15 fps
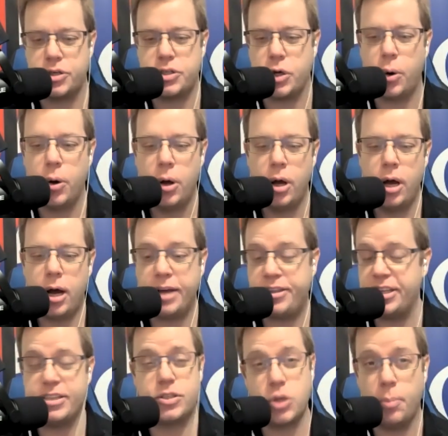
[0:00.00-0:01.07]
So I
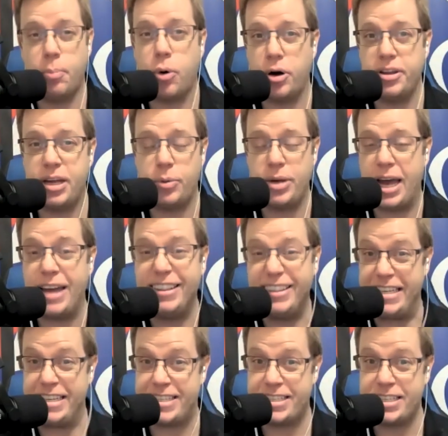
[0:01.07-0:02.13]
think it's so important that we at
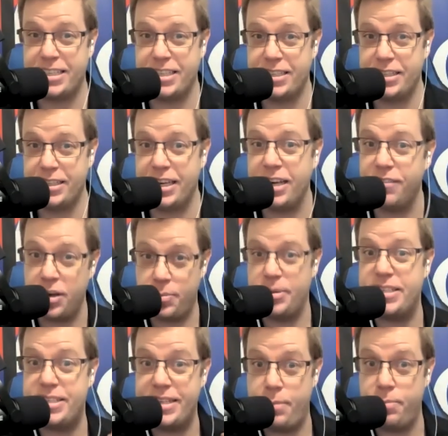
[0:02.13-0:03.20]
least give him
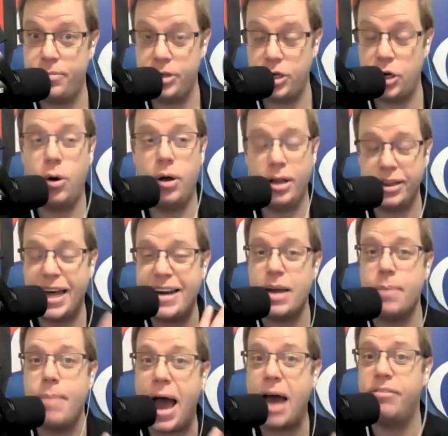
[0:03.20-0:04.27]
his name, you know, let
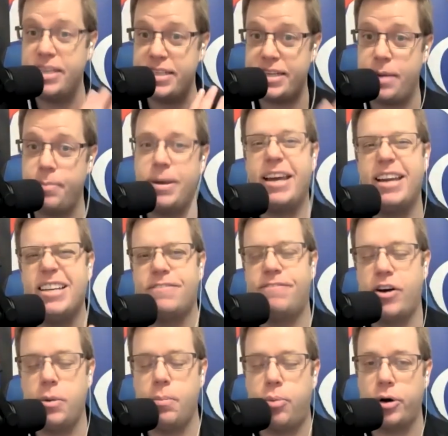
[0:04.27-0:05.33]
him have his name. It is
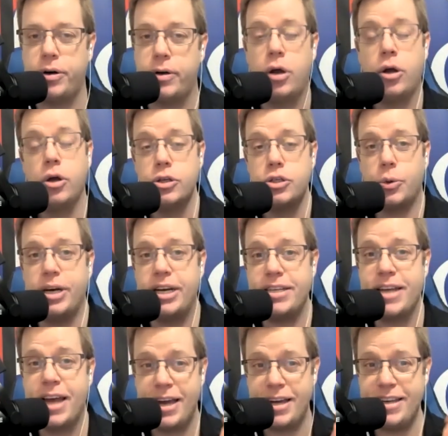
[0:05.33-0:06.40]
very important. So it
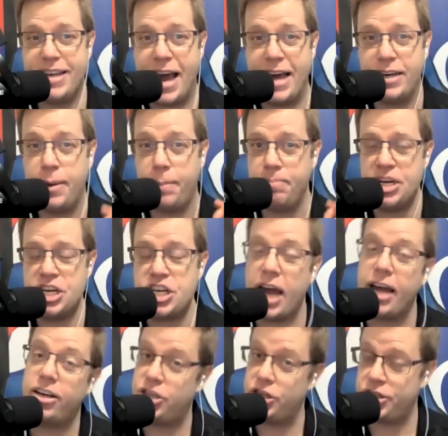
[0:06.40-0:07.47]
is Jan Mišák.
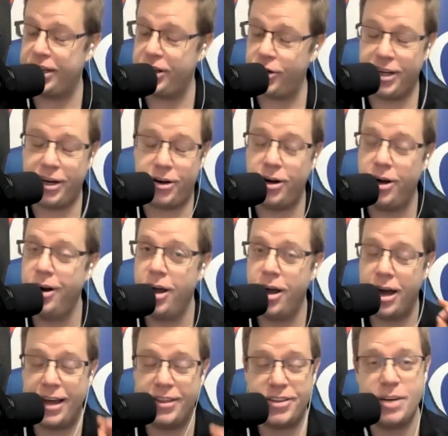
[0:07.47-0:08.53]
Just like you'll hear
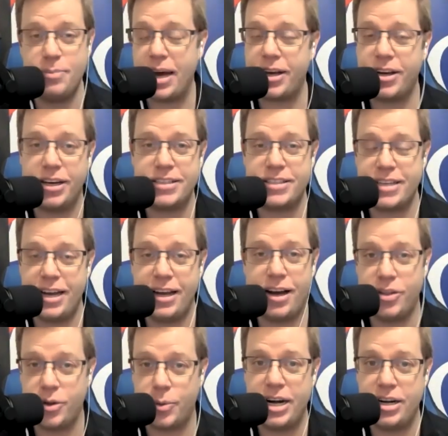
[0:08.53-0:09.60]
Anthony Marcotte say
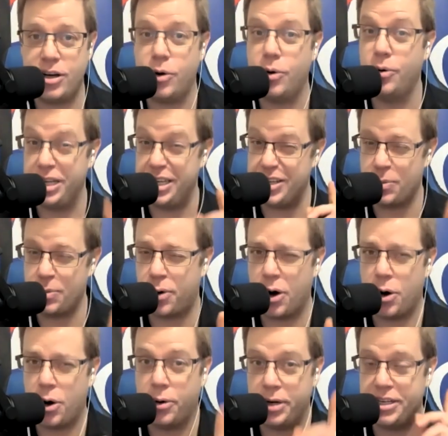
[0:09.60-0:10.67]
on the radio, he's a
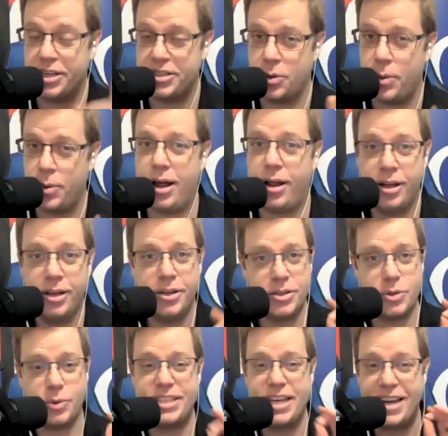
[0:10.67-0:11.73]
pro, he does it well.
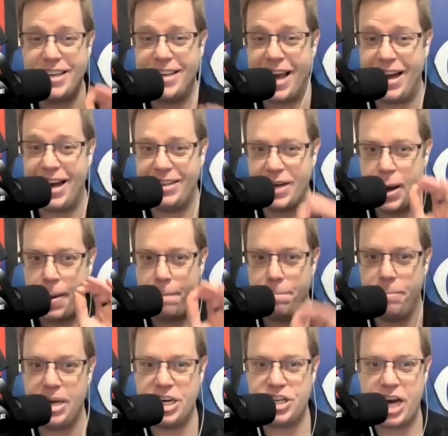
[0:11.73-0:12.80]
So it's Jan
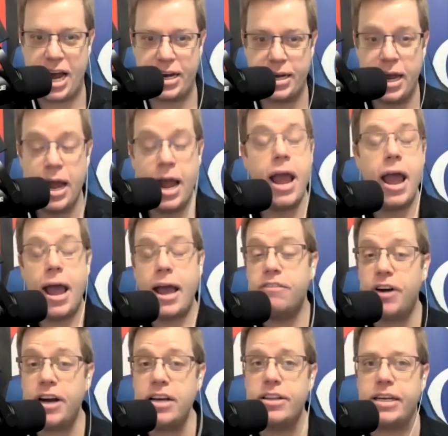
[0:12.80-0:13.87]
Mišák.
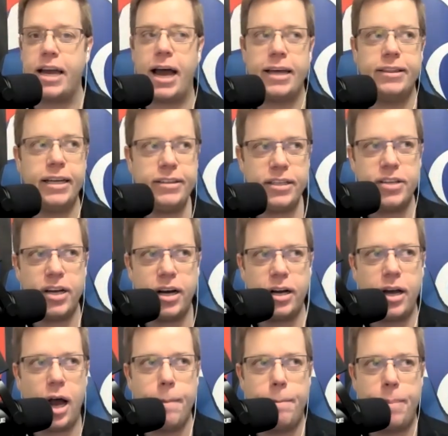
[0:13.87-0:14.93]
And finally, I'd like to
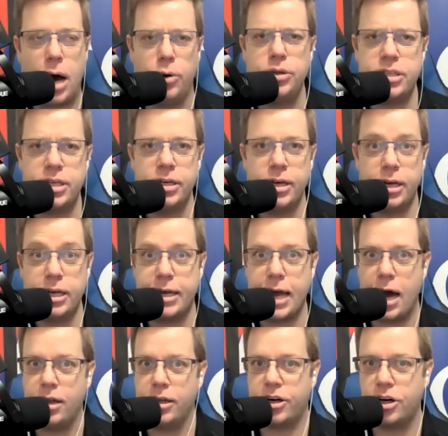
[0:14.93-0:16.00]
talk about
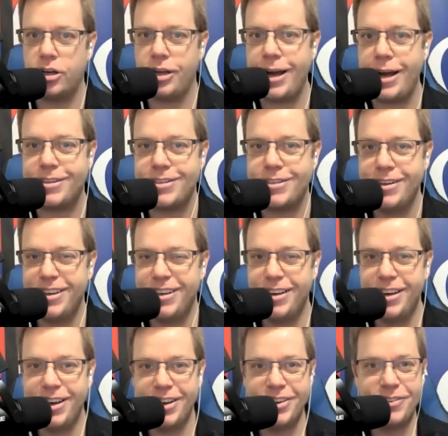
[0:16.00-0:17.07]
Gallagher Light.
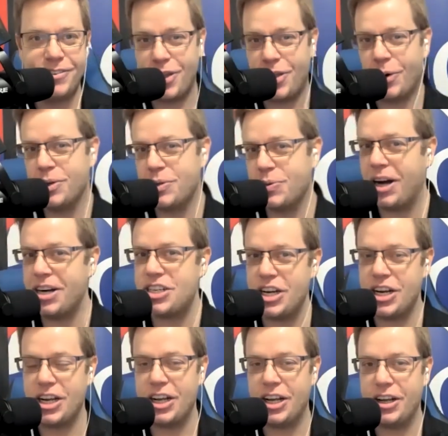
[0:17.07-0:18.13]
For those
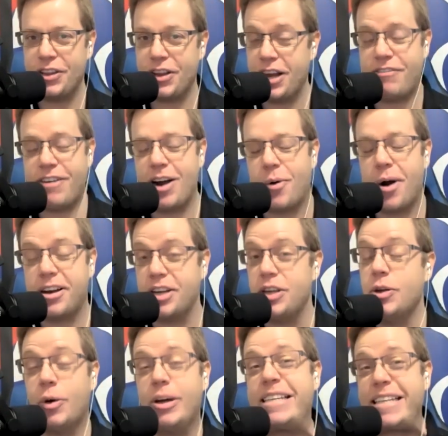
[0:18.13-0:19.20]
watching the Laval Rocket, you
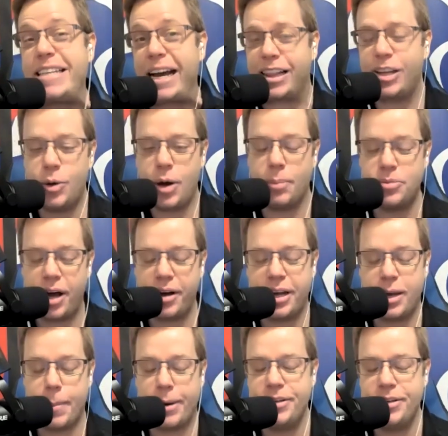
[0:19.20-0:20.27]
know exactly who I'm talking
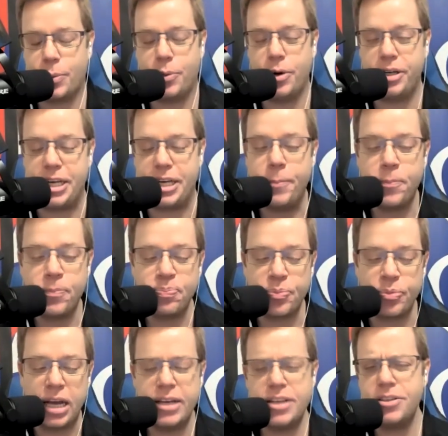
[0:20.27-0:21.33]
about. He's a rookie.
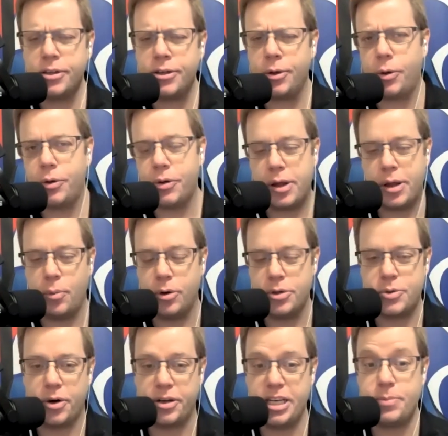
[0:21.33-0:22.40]
He's a little older than most
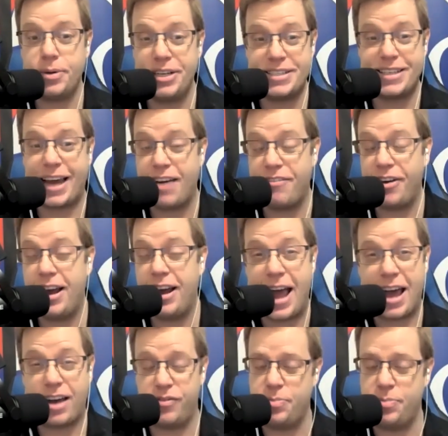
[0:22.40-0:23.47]
rookies, but it's Raphaël
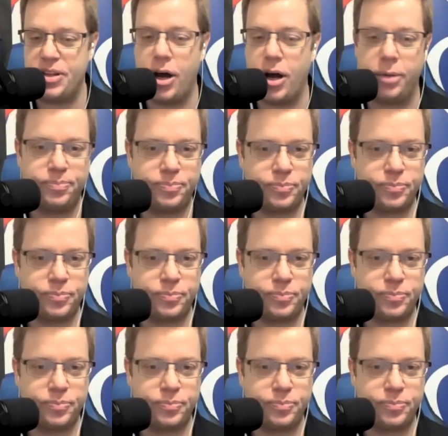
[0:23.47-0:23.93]
Harvey-Pinard.